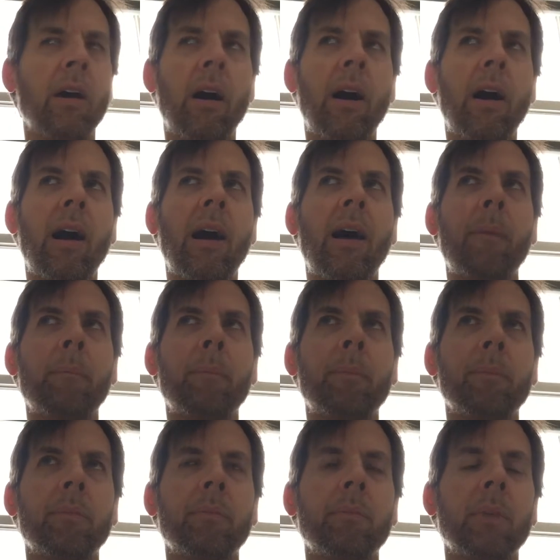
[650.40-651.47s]

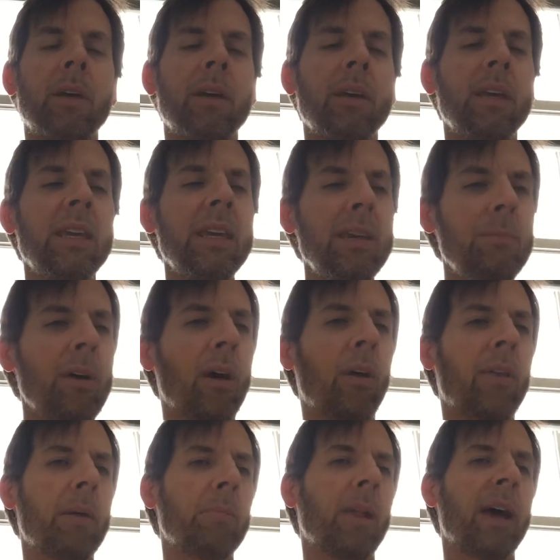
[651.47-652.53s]

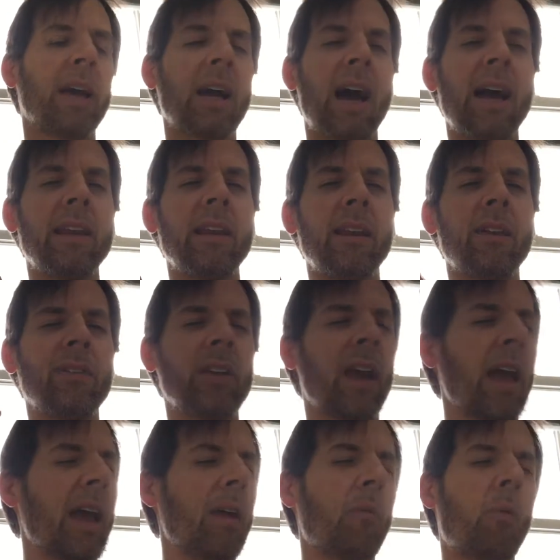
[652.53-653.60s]
email them like I did and
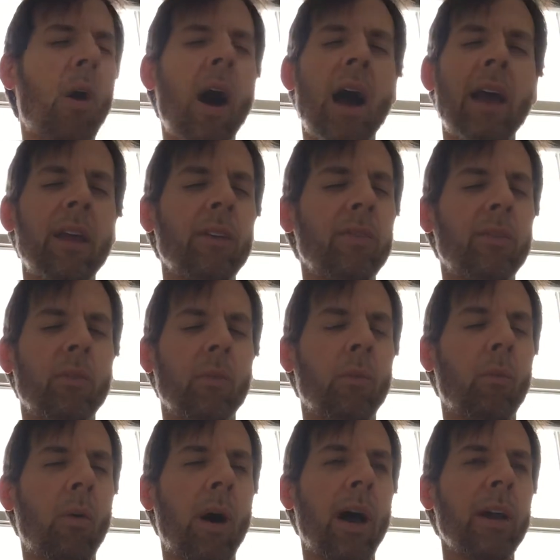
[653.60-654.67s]
say, hey, why
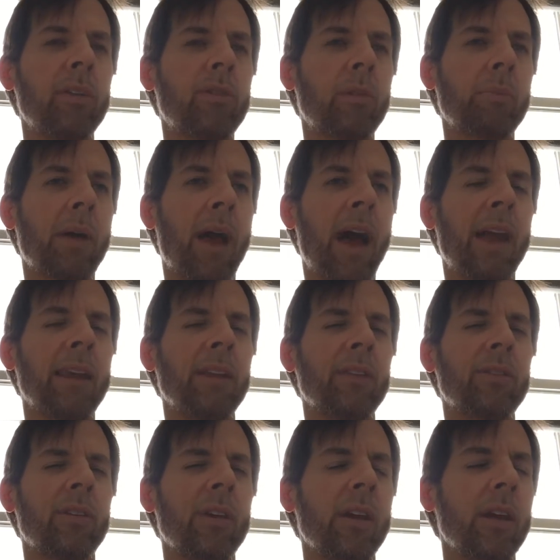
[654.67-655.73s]
is your
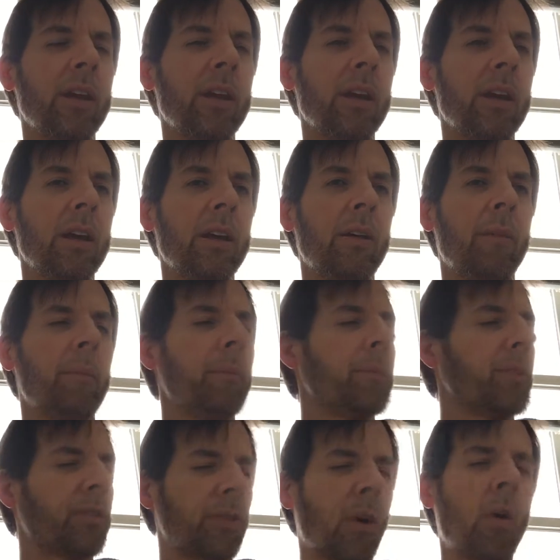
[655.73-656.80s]
patties
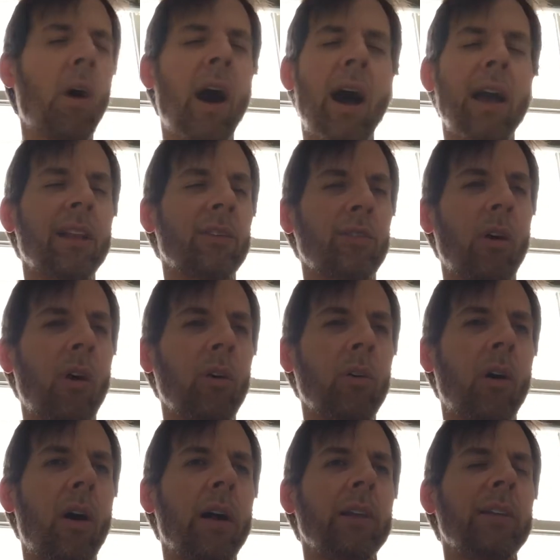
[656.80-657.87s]
so high in salt
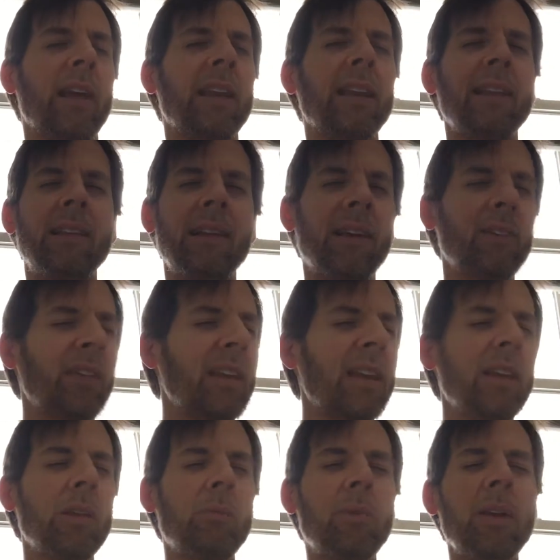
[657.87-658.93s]
content? It doesn't
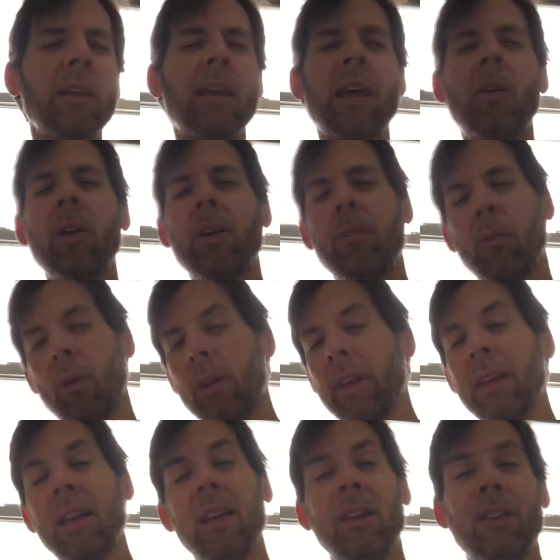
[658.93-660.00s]
need to be. They don't even
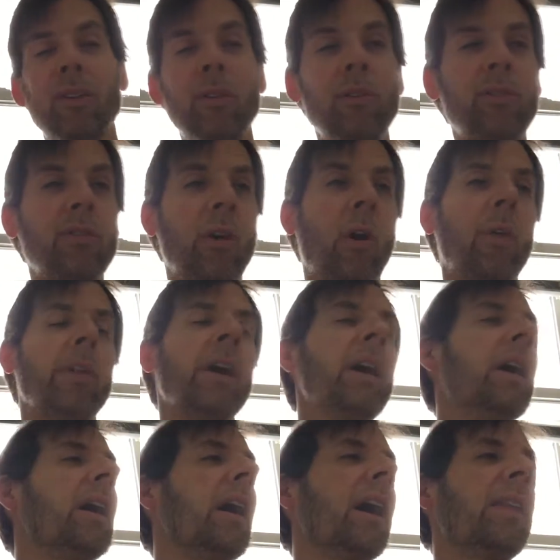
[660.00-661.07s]
really need to use salt.
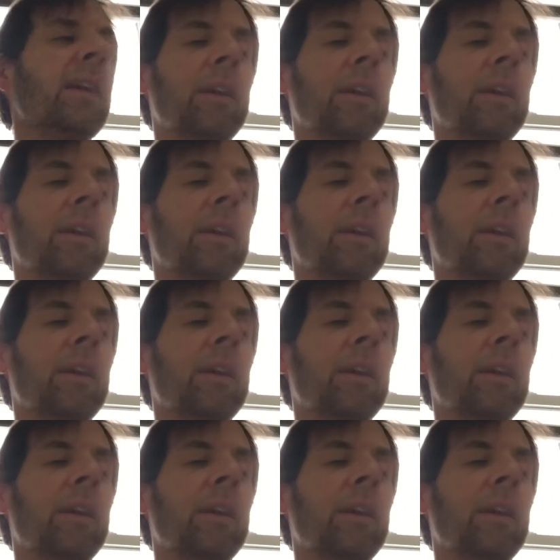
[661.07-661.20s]
I